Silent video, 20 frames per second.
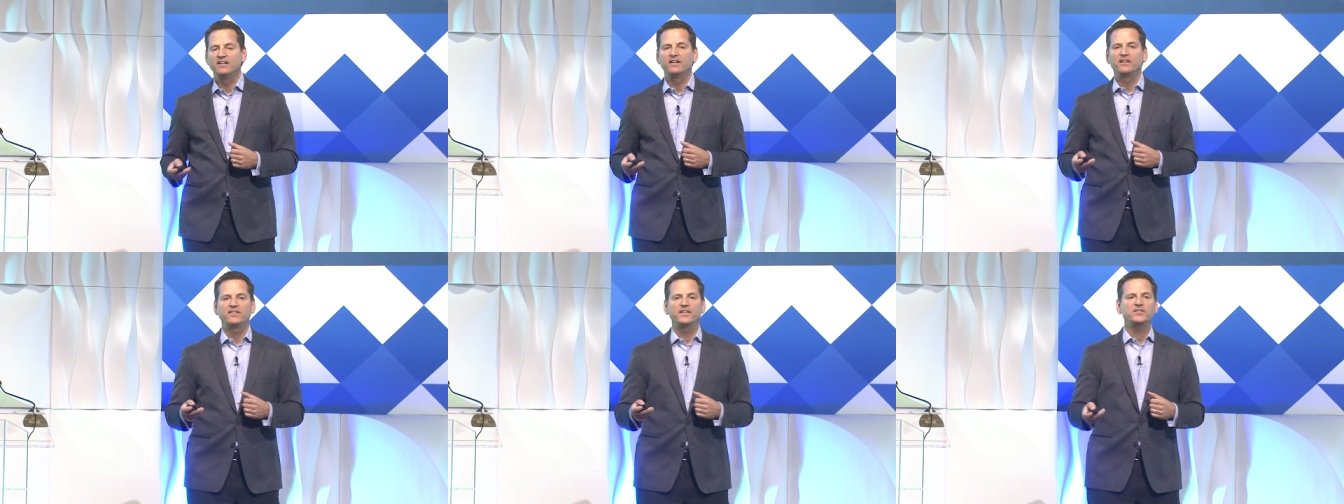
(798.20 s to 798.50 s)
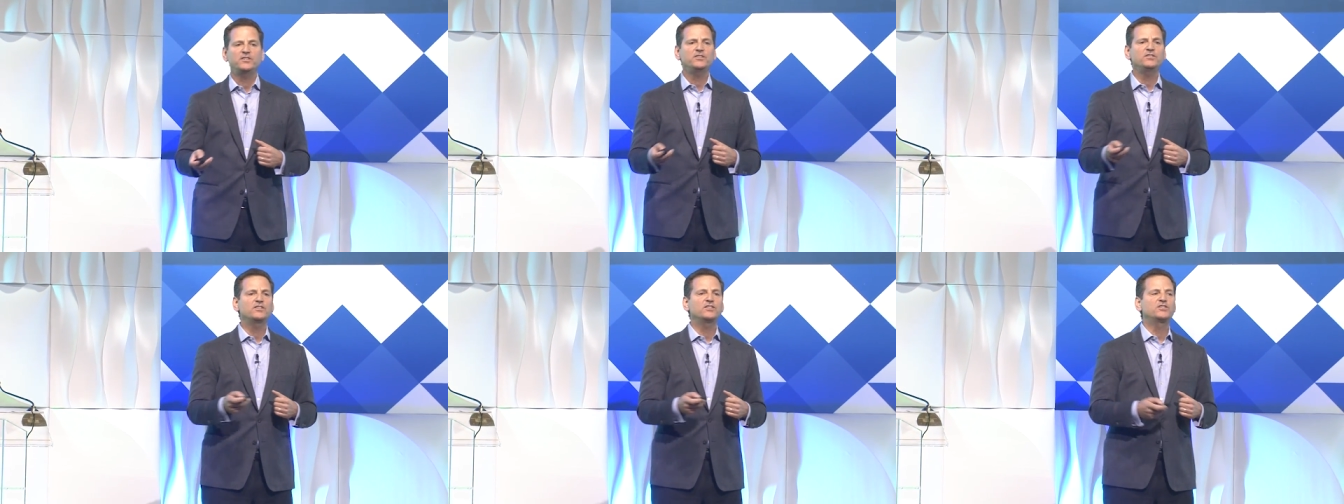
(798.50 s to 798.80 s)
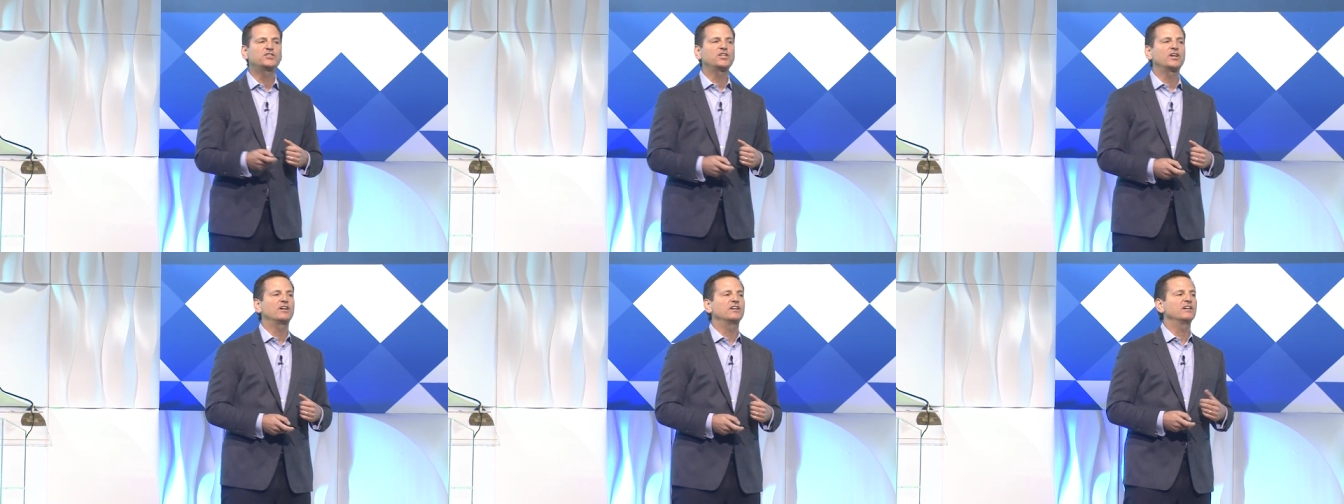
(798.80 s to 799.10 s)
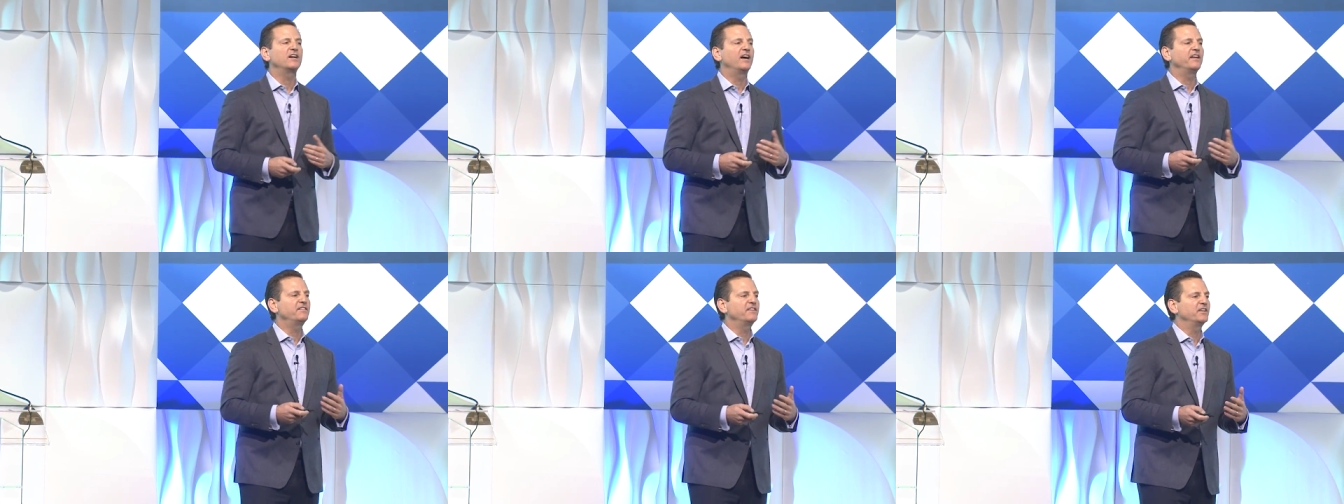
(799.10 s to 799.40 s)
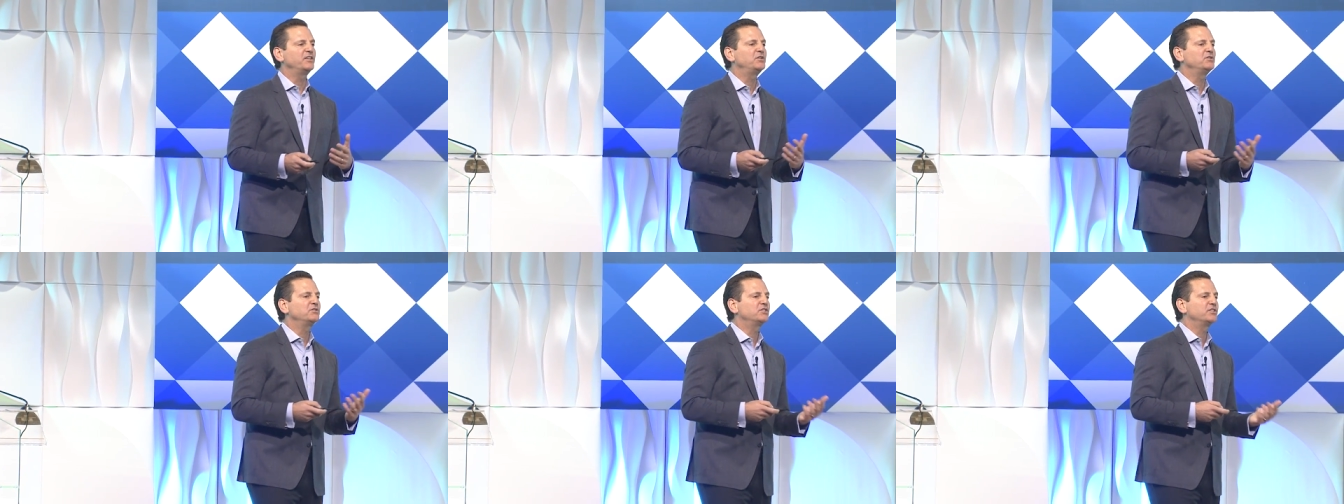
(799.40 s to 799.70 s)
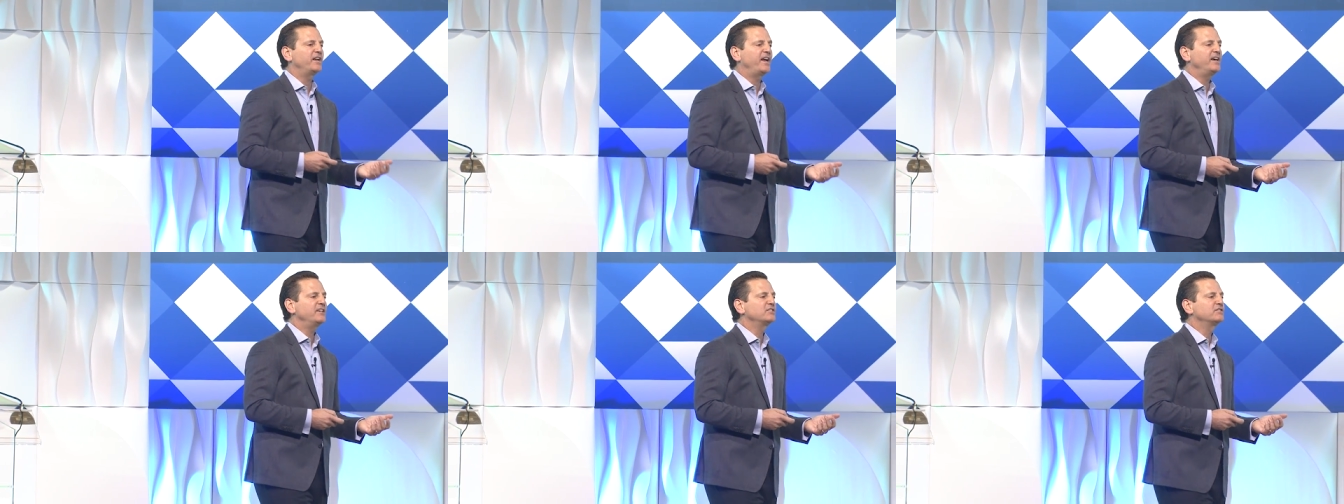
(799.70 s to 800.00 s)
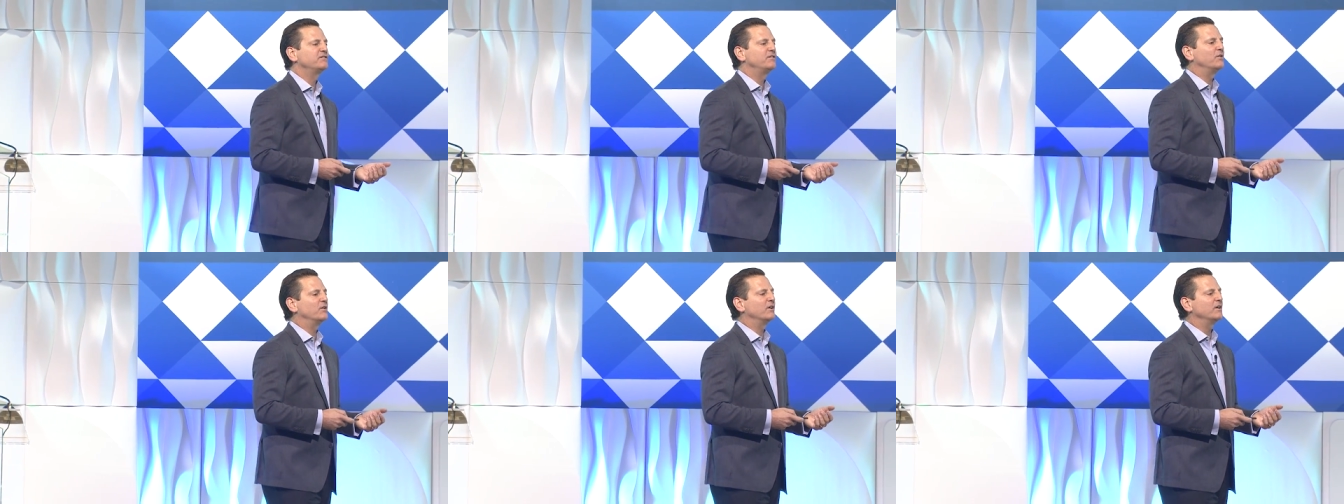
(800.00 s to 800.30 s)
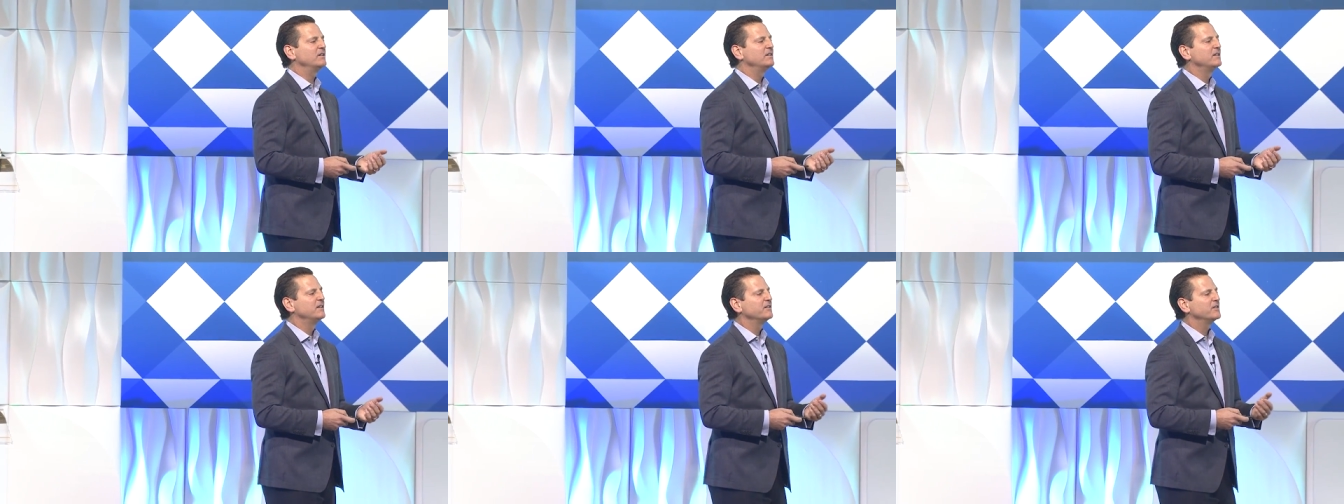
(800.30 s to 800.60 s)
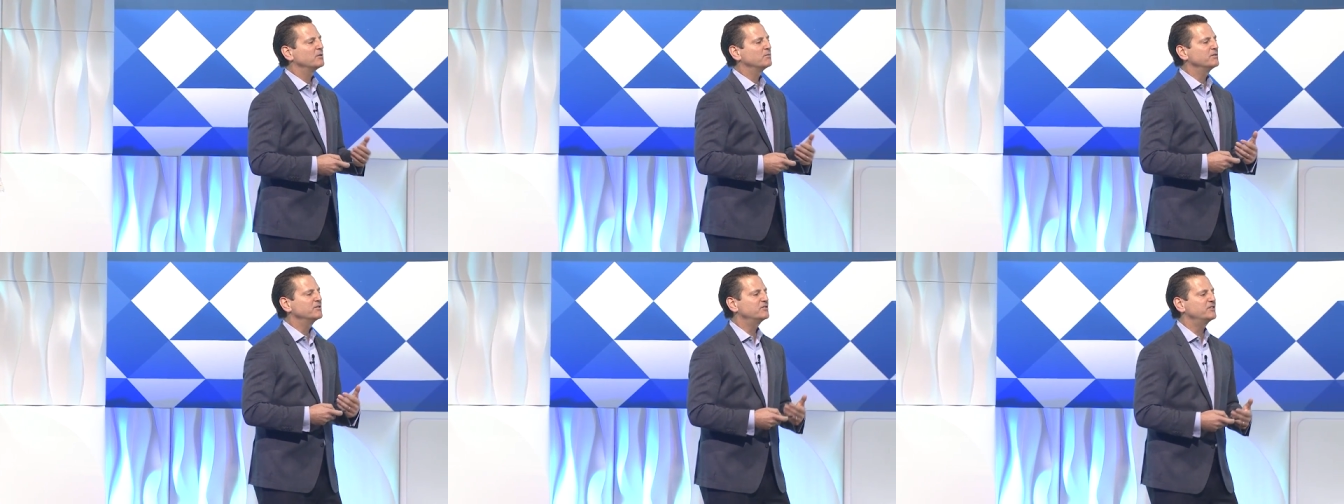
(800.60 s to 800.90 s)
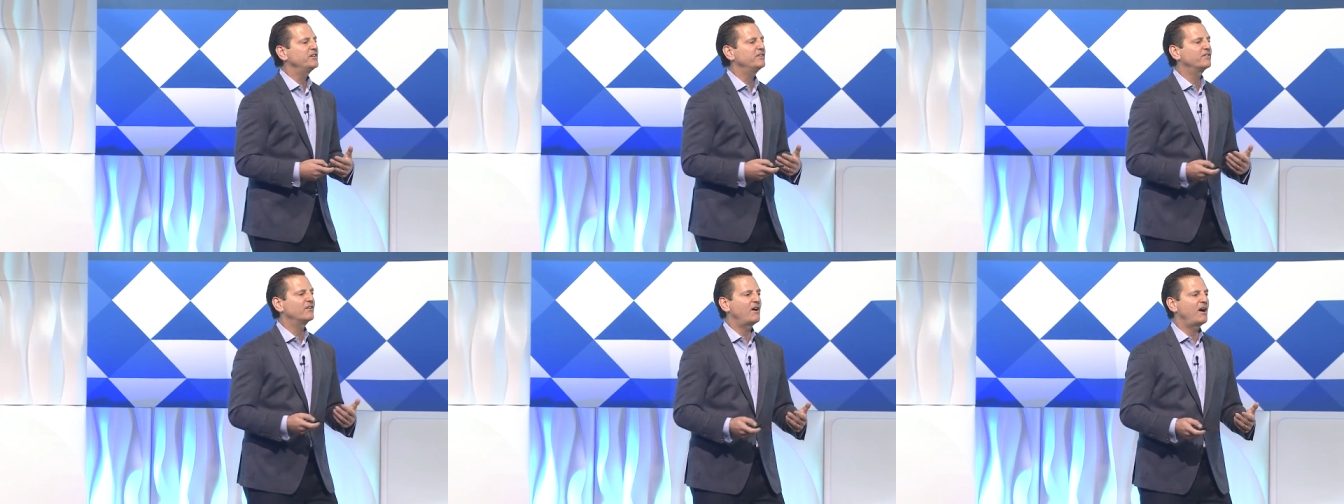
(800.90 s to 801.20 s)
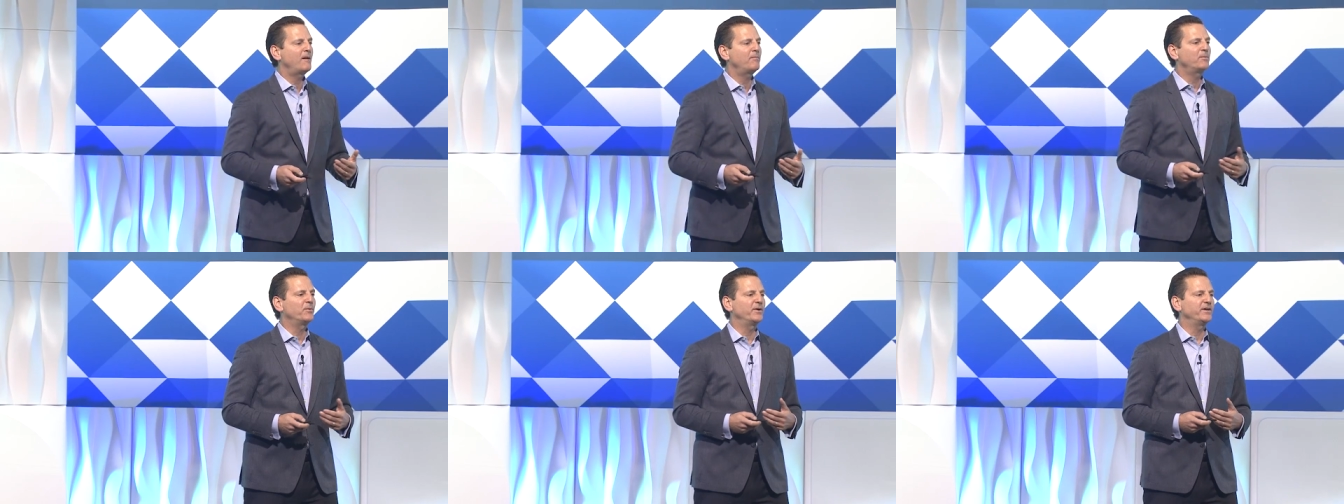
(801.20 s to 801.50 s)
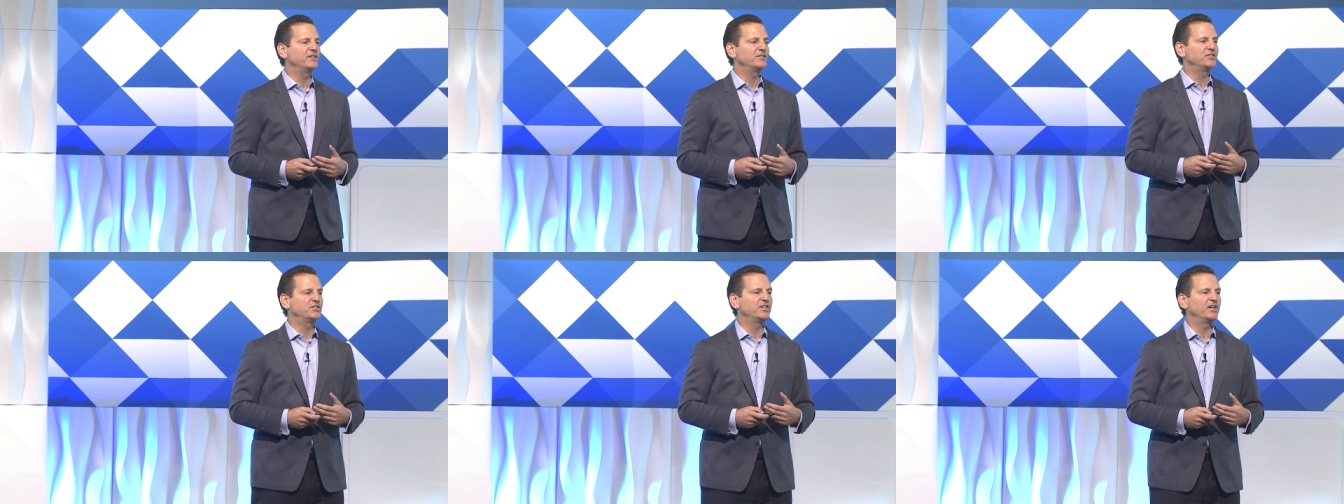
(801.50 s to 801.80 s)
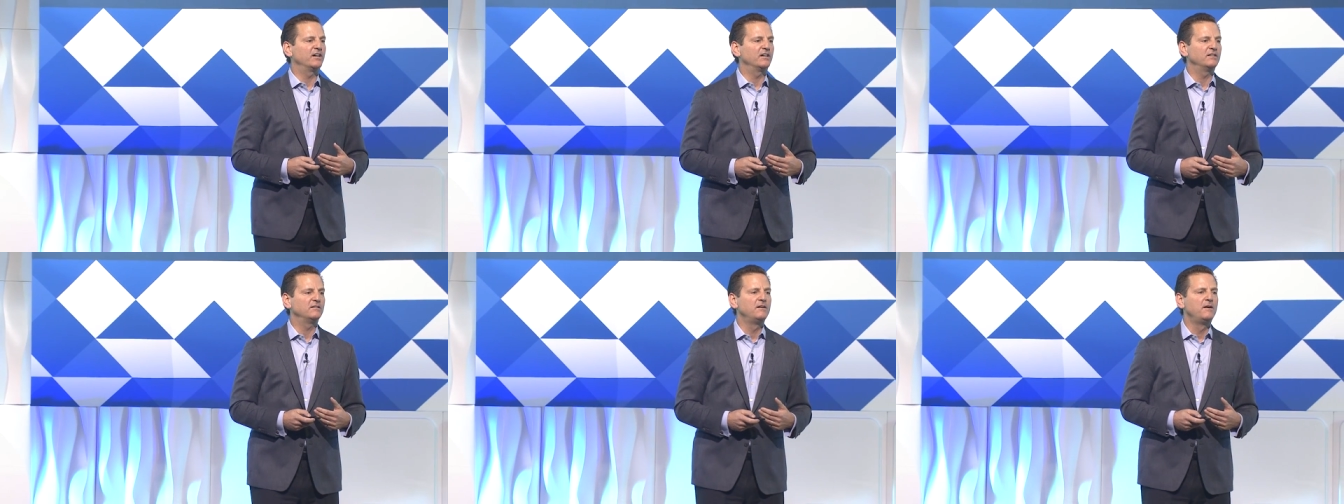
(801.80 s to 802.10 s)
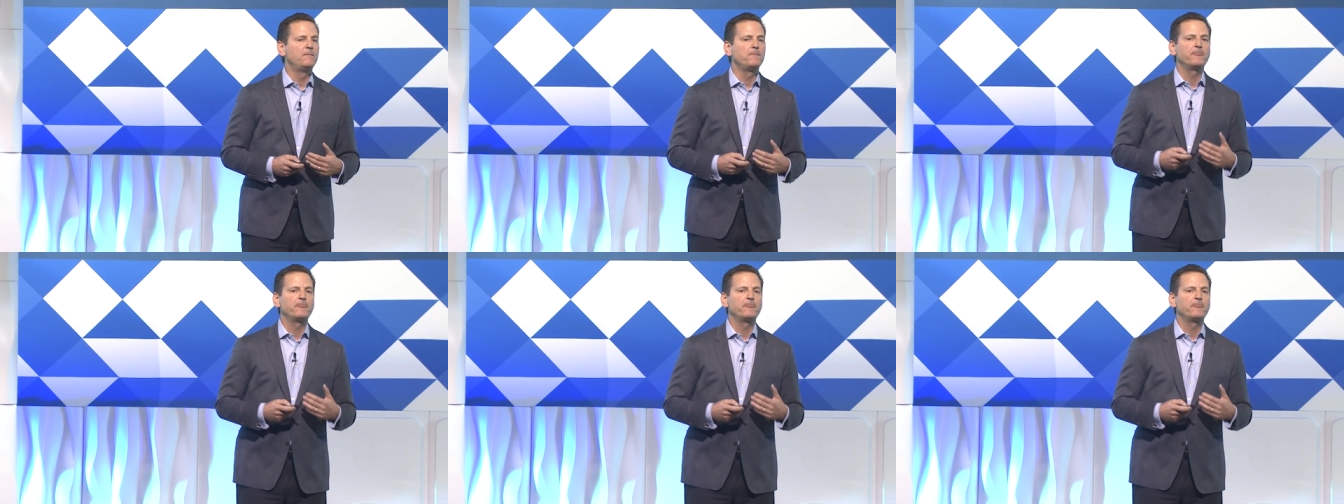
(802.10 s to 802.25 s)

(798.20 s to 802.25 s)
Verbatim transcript: This is the chart I think you should ask for, the receiver operator chart.